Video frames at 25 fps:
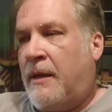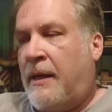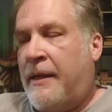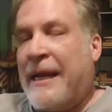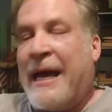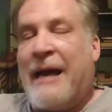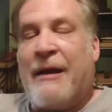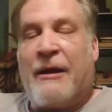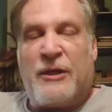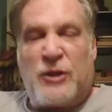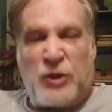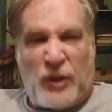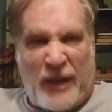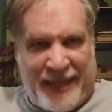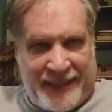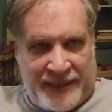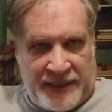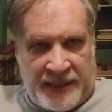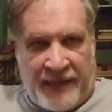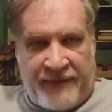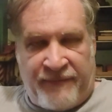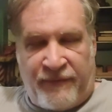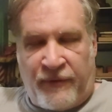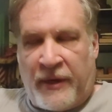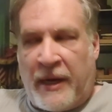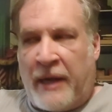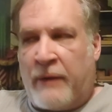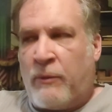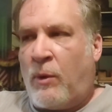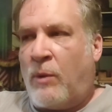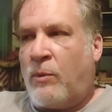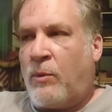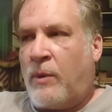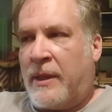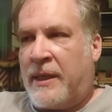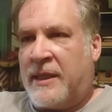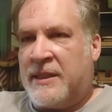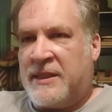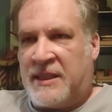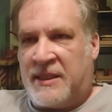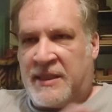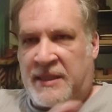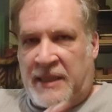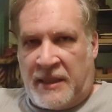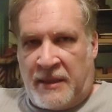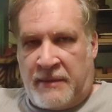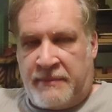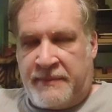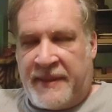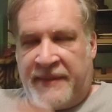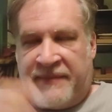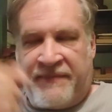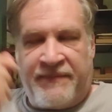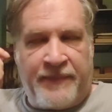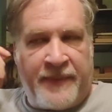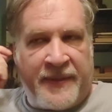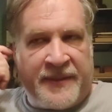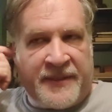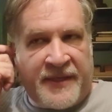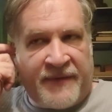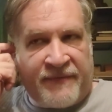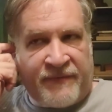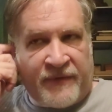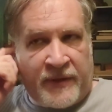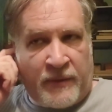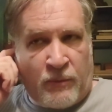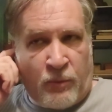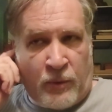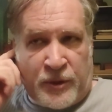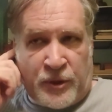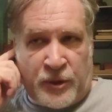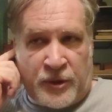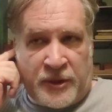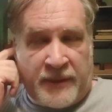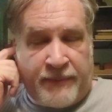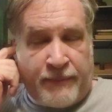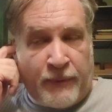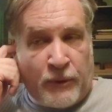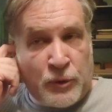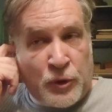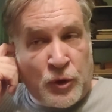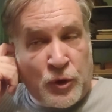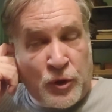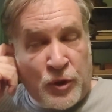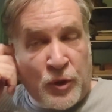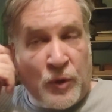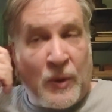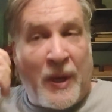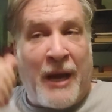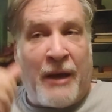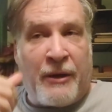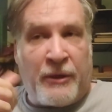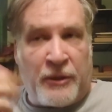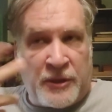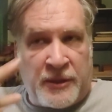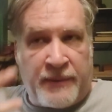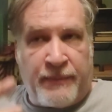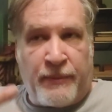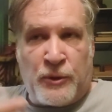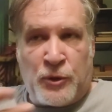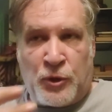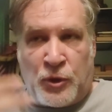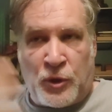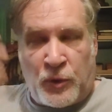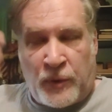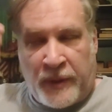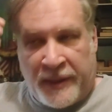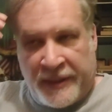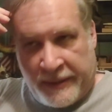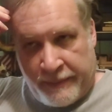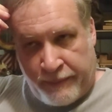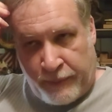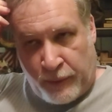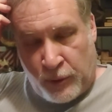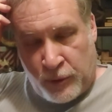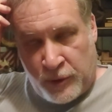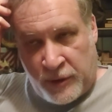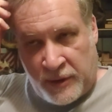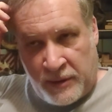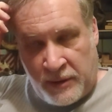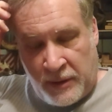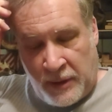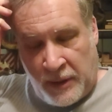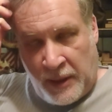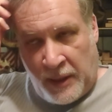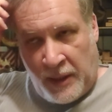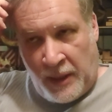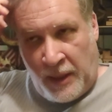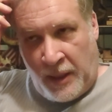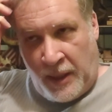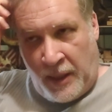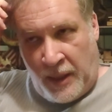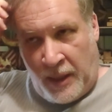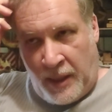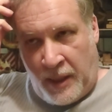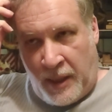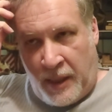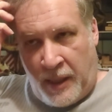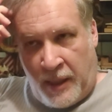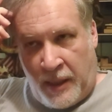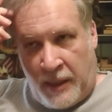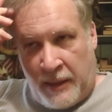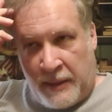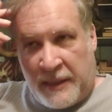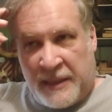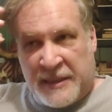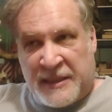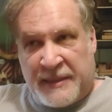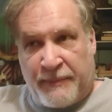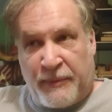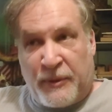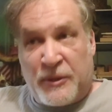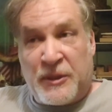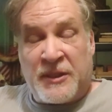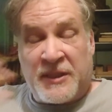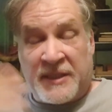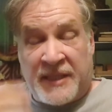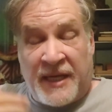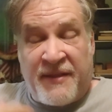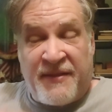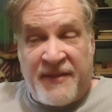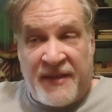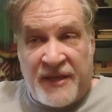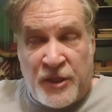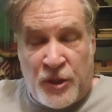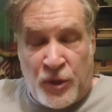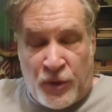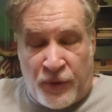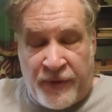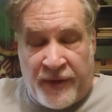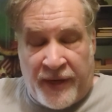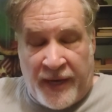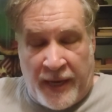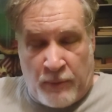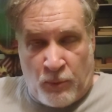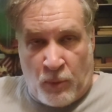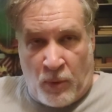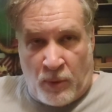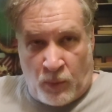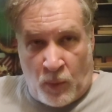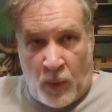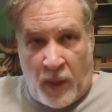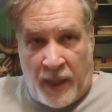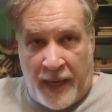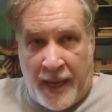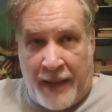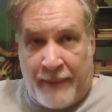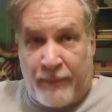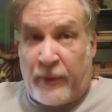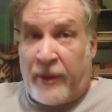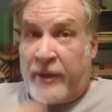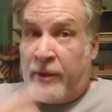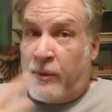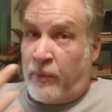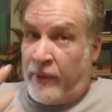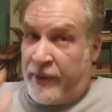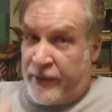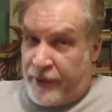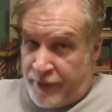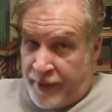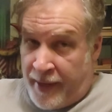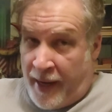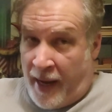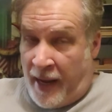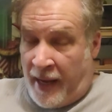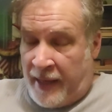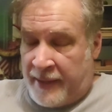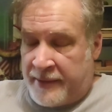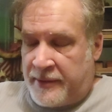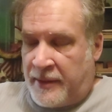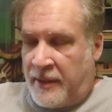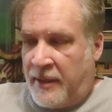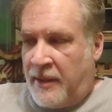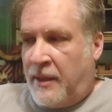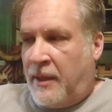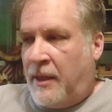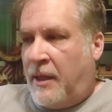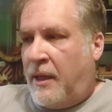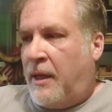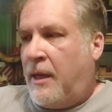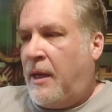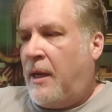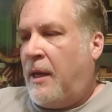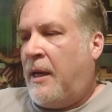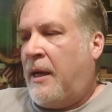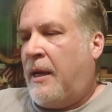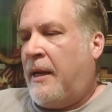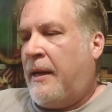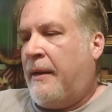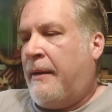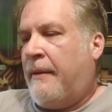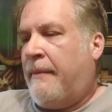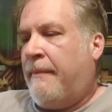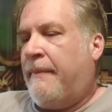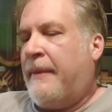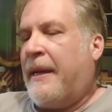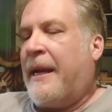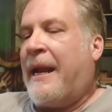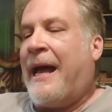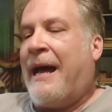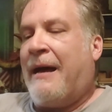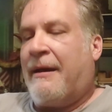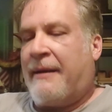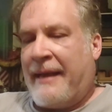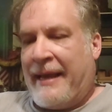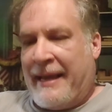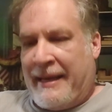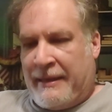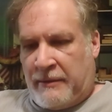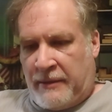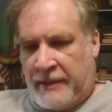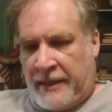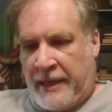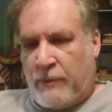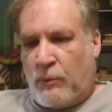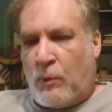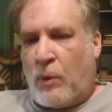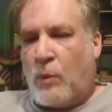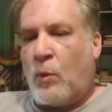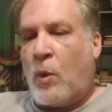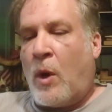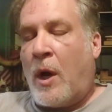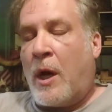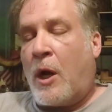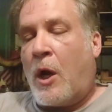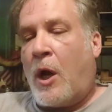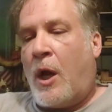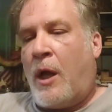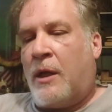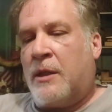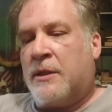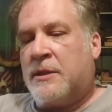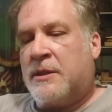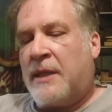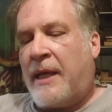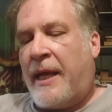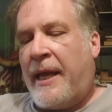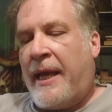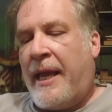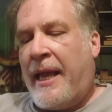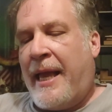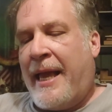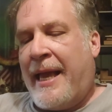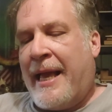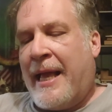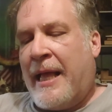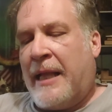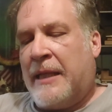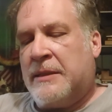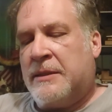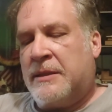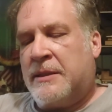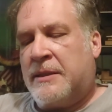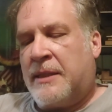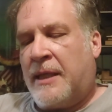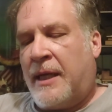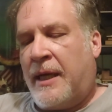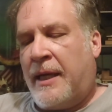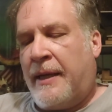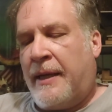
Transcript: how to translate for 911, because it's a little bit different what you're supposed to do, how you're supposed to greet the person, because the person's going to think you're the 911 operator when you're not, but how to handle 911 calls. And